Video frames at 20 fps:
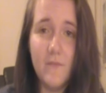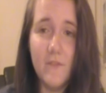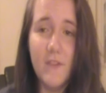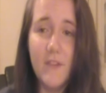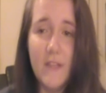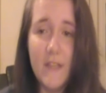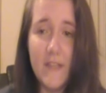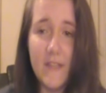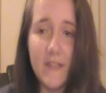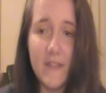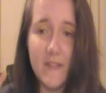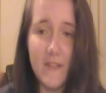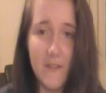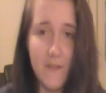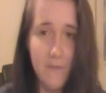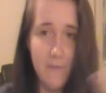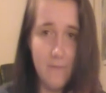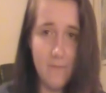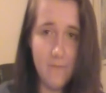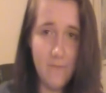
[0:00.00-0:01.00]

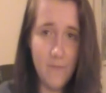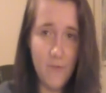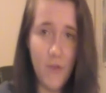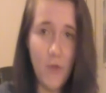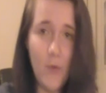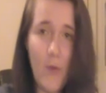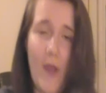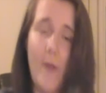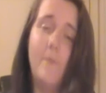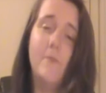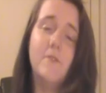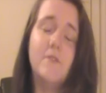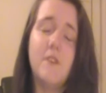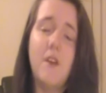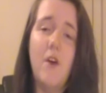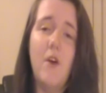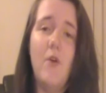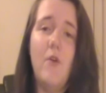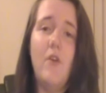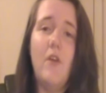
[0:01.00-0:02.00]
this new
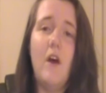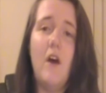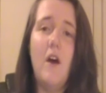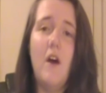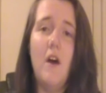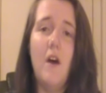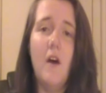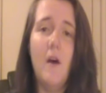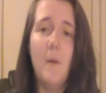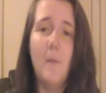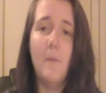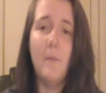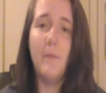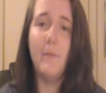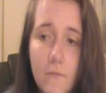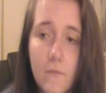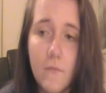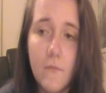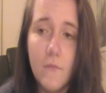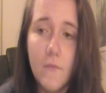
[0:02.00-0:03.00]
episode.
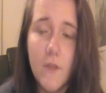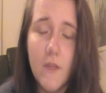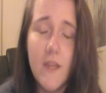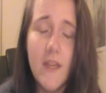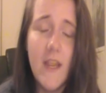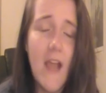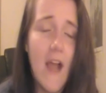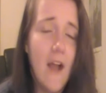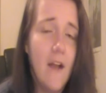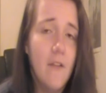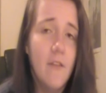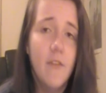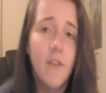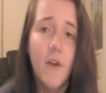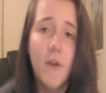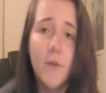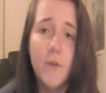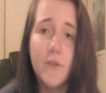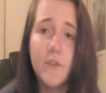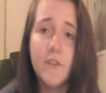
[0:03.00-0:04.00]
Yeah,
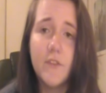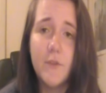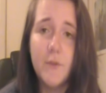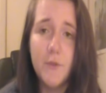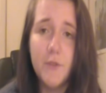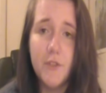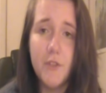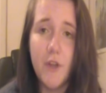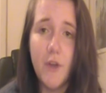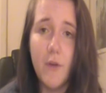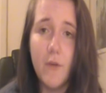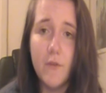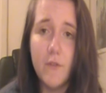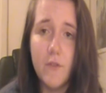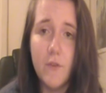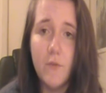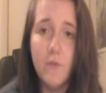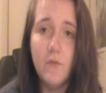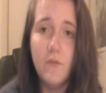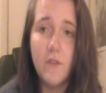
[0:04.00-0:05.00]
those two shows,
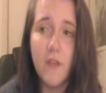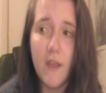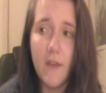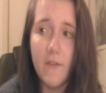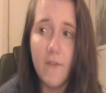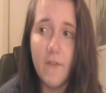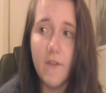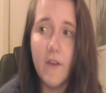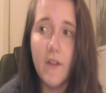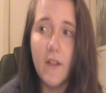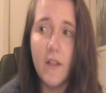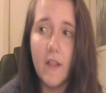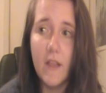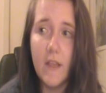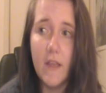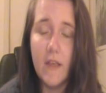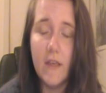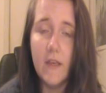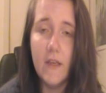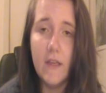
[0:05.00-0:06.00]
you
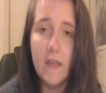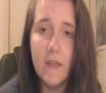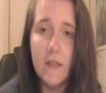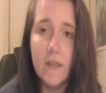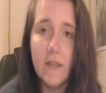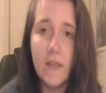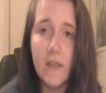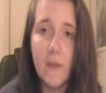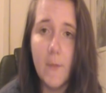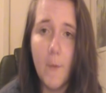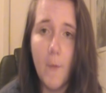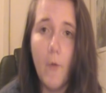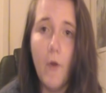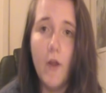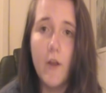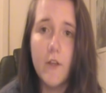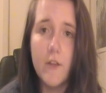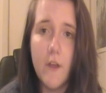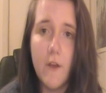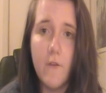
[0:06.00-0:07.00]
definitely need to keep a
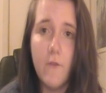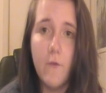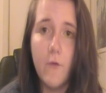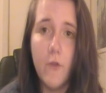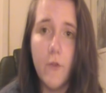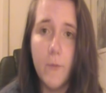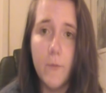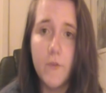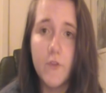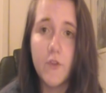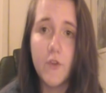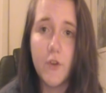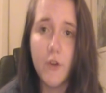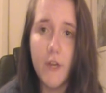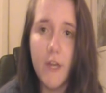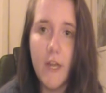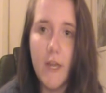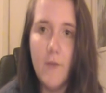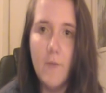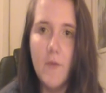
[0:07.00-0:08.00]
watch out for them.
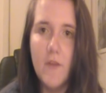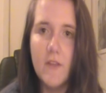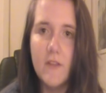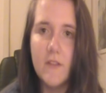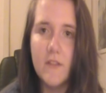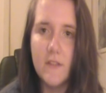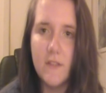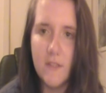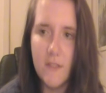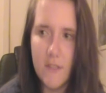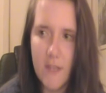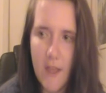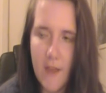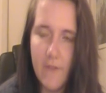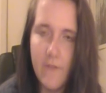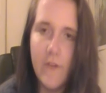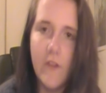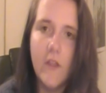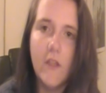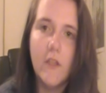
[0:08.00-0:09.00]
Scream is
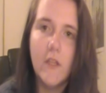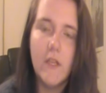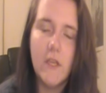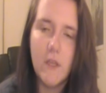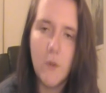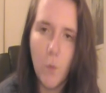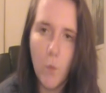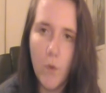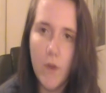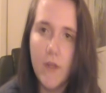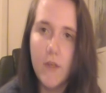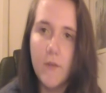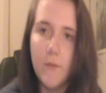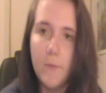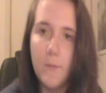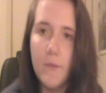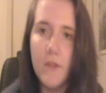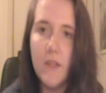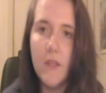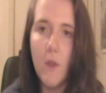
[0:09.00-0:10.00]
definitely going to
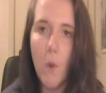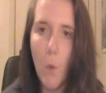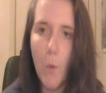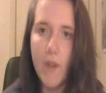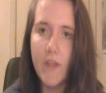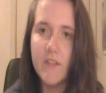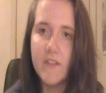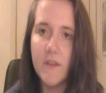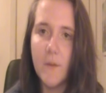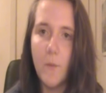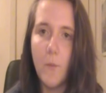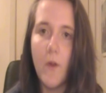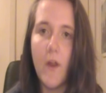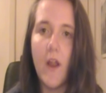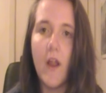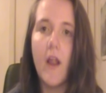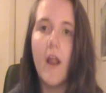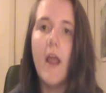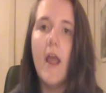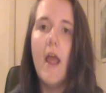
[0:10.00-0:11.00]
be going
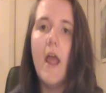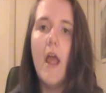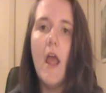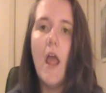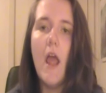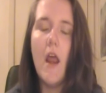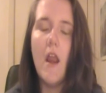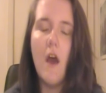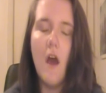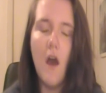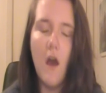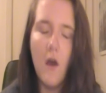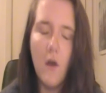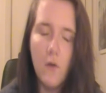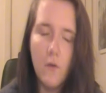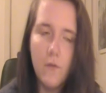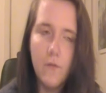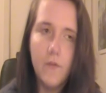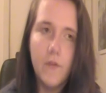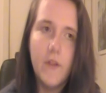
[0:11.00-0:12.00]
somewhere. And
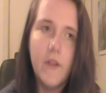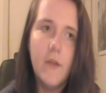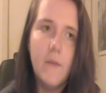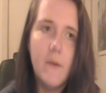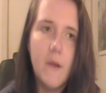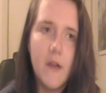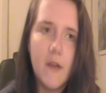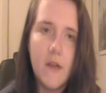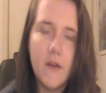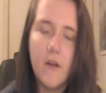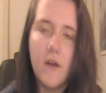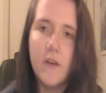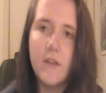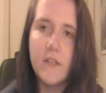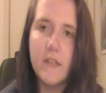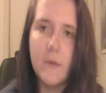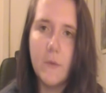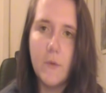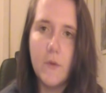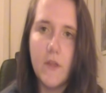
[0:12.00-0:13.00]
hopefully American
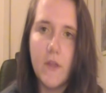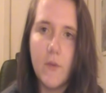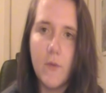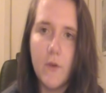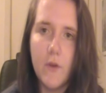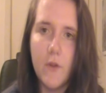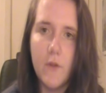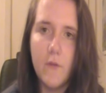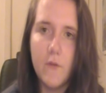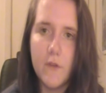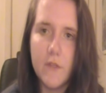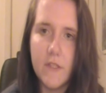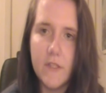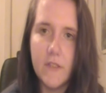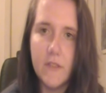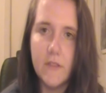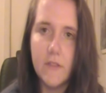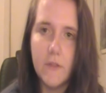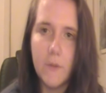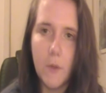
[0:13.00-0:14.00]
Odyssey will get renewed for
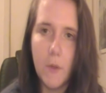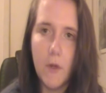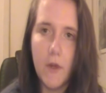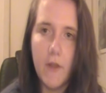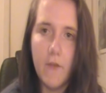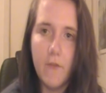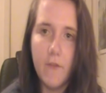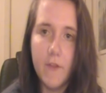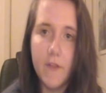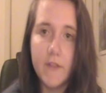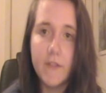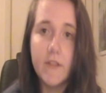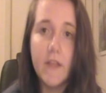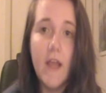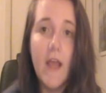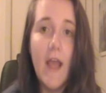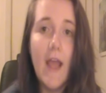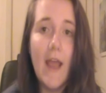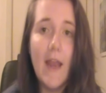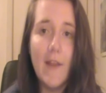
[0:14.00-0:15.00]
season 2 on Netflix.
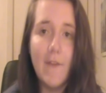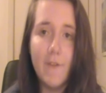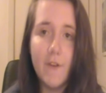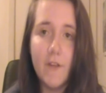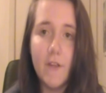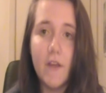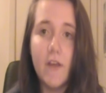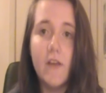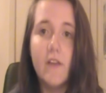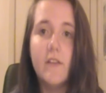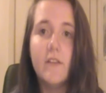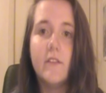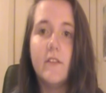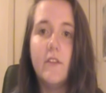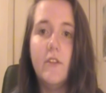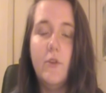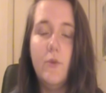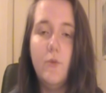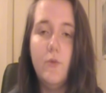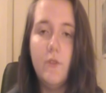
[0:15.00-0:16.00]
And if it does,
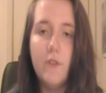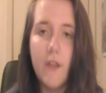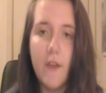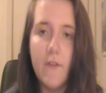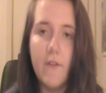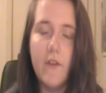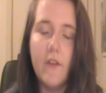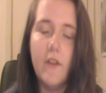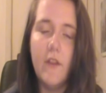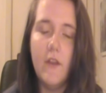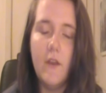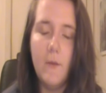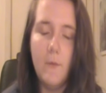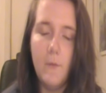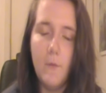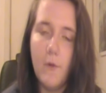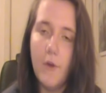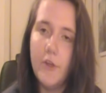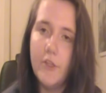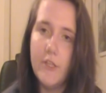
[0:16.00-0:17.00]
then you definitely need to be
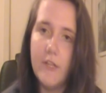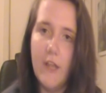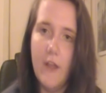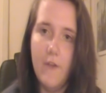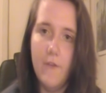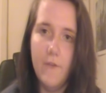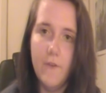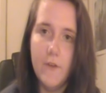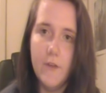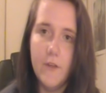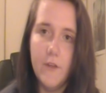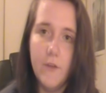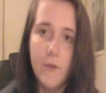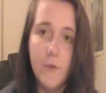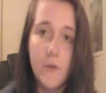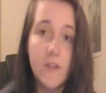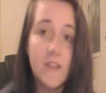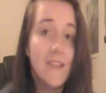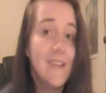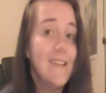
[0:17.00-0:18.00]
watching out for it too,
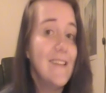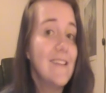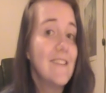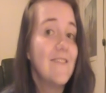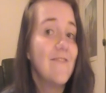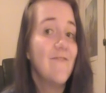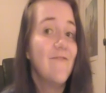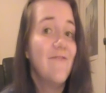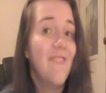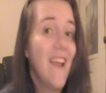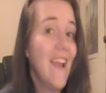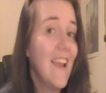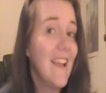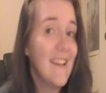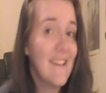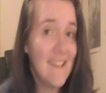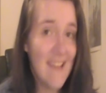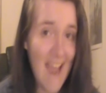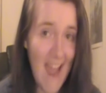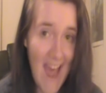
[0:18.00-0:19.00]
because it is
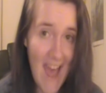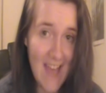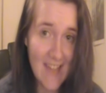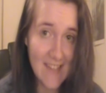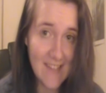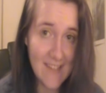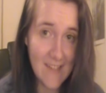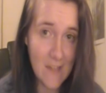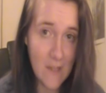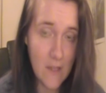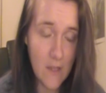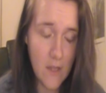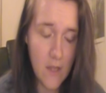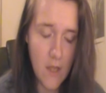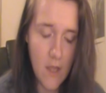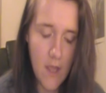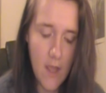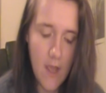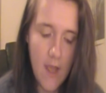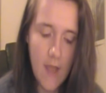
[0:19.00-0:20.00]
fantastic.
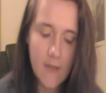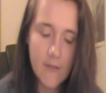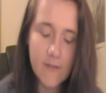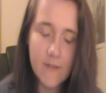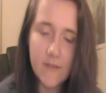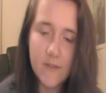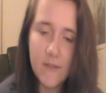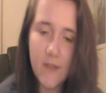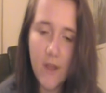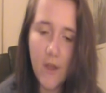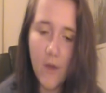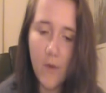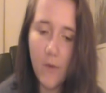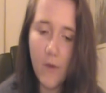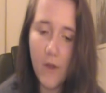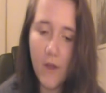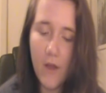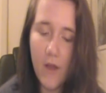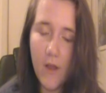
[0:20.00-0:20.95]
So,